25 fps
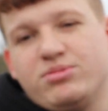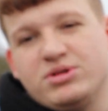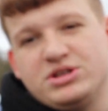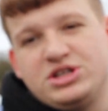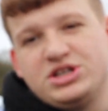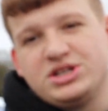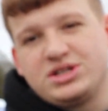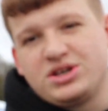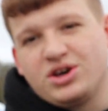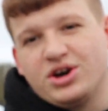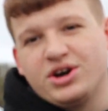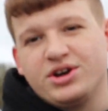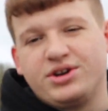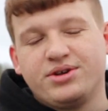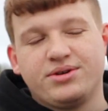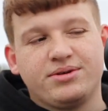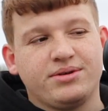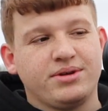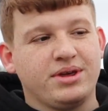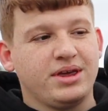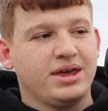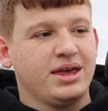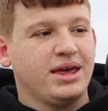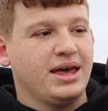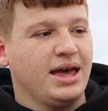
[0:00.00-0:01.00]
which is good.
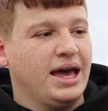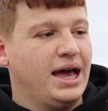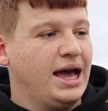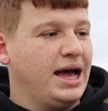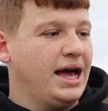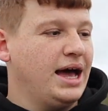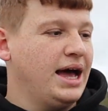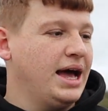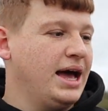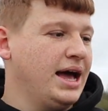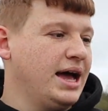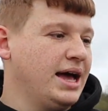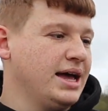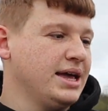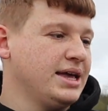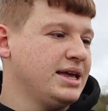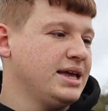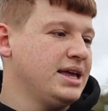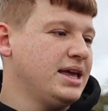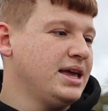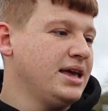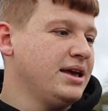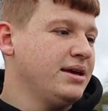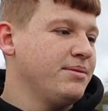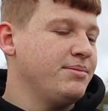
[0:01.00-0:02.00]
But
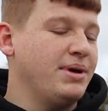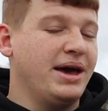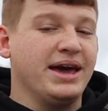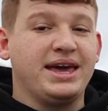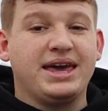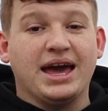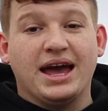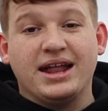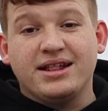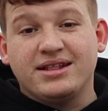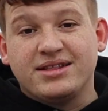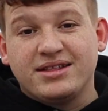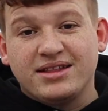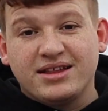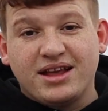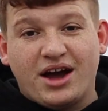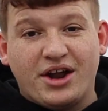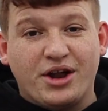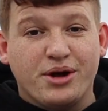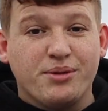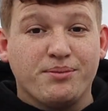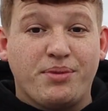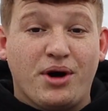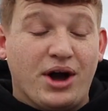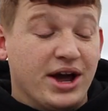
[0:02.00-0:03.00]
again, I
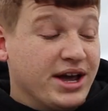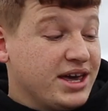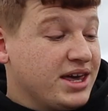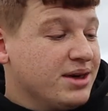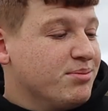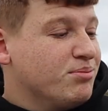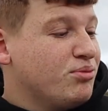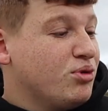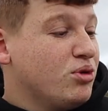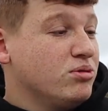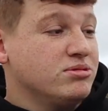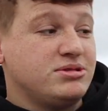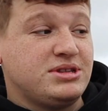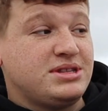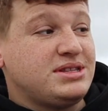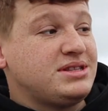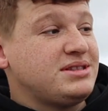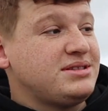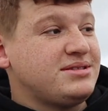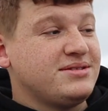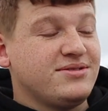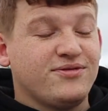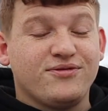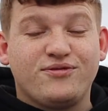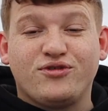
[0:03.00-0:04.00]
don't buy a gimbal
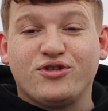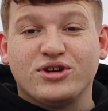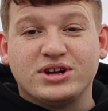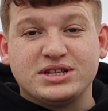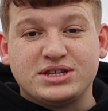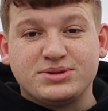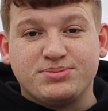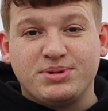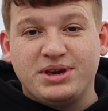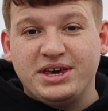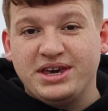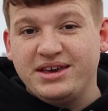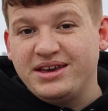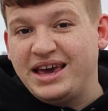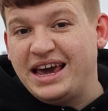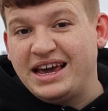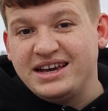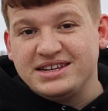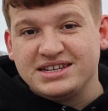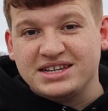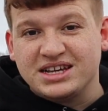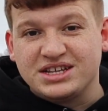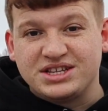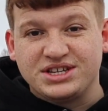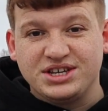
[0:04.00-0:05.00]
for it to be
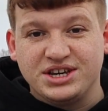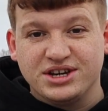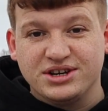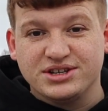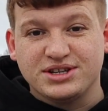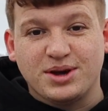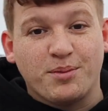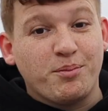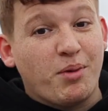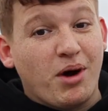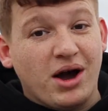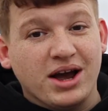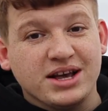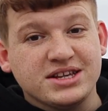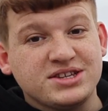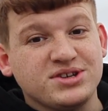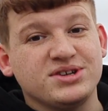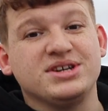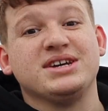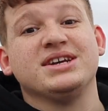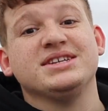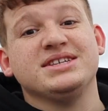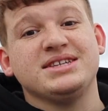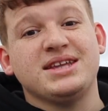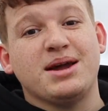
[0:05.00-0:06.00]
easier to use. I'll buy it so
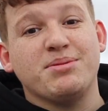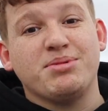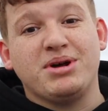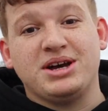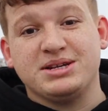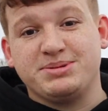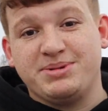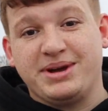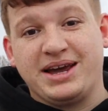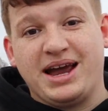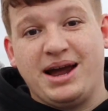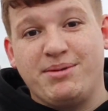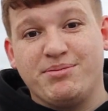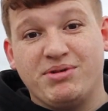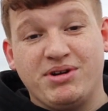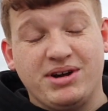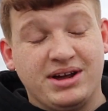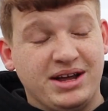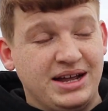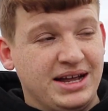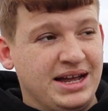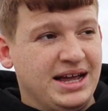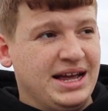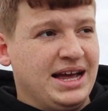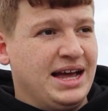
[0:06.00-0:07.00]
it can stabilise my camera.
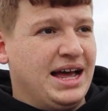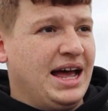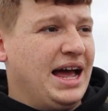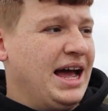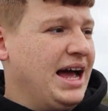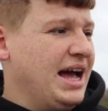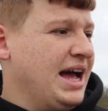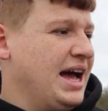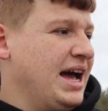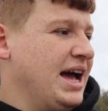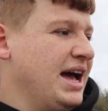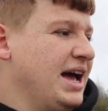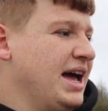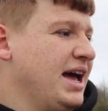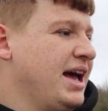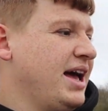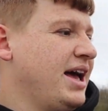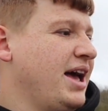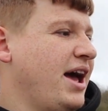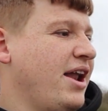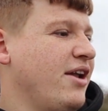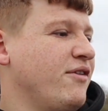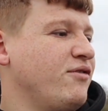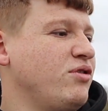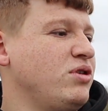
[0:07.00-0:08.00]

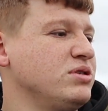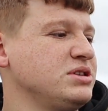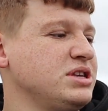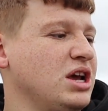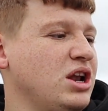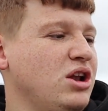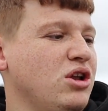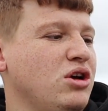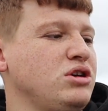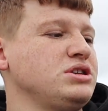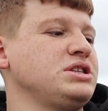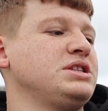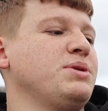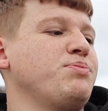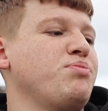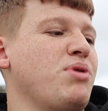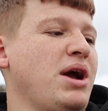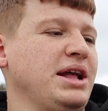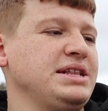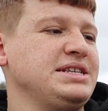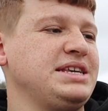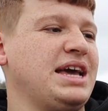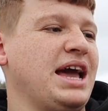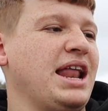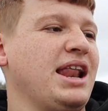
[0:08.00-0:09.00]
And I've also lost the
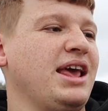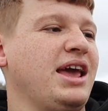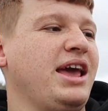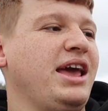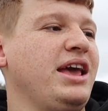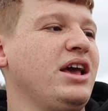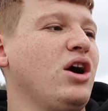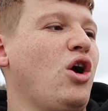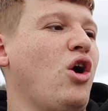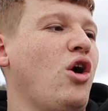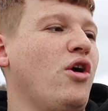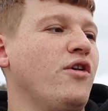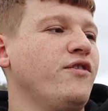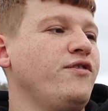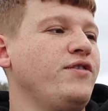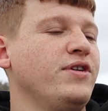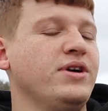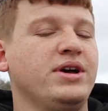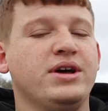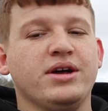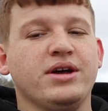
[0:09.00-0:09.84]
practicality of